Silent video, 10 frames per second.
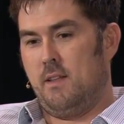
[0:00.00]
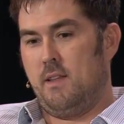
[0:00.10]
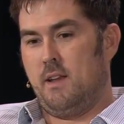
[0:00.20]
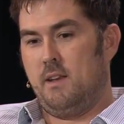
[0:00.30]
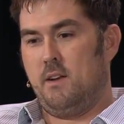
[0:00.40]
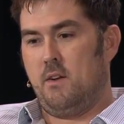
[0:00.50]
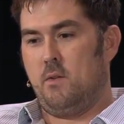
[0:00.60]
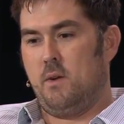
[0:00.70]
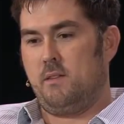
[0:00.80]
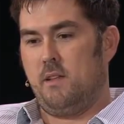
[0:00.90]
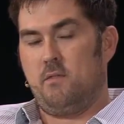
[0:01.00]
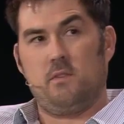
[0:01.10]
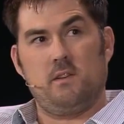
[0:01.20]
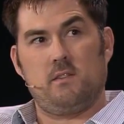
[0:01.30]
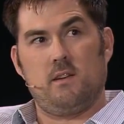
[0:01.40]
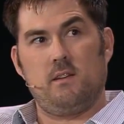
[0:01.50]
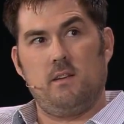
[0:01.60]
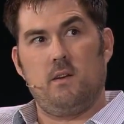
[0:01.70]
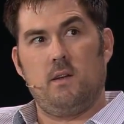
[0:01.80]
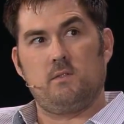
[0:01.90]
And then I did it all the way till I finished, I
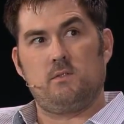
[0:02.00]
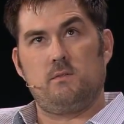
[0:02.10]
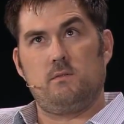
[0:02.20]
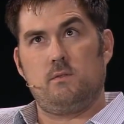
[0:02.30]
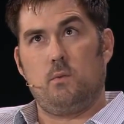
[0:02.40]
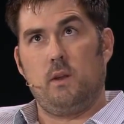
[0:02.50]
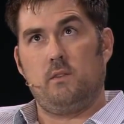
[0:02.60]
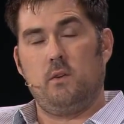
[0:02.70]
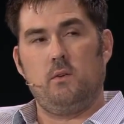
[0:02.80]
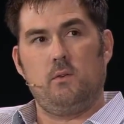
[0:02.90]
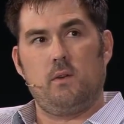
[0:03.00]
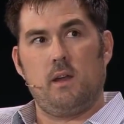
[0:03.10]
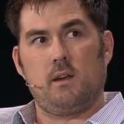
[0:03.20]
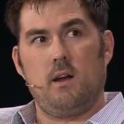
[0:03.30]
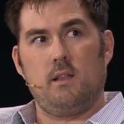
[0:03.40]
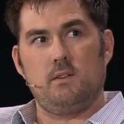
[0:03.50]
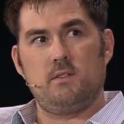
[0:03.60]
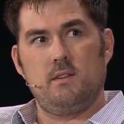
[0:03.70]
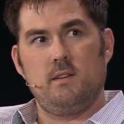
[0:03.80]
was 22 out of college.